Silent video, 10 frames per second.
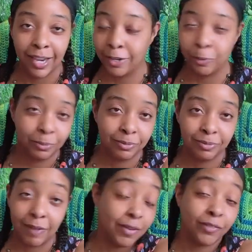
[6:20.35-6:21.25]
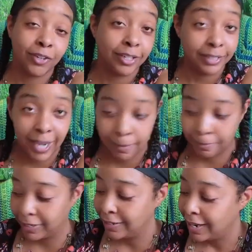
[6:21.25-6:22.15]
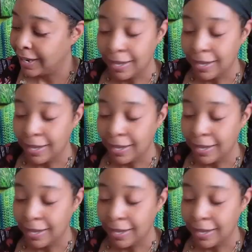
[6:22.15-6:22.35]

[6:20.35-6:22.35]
I don't I've never gone camping,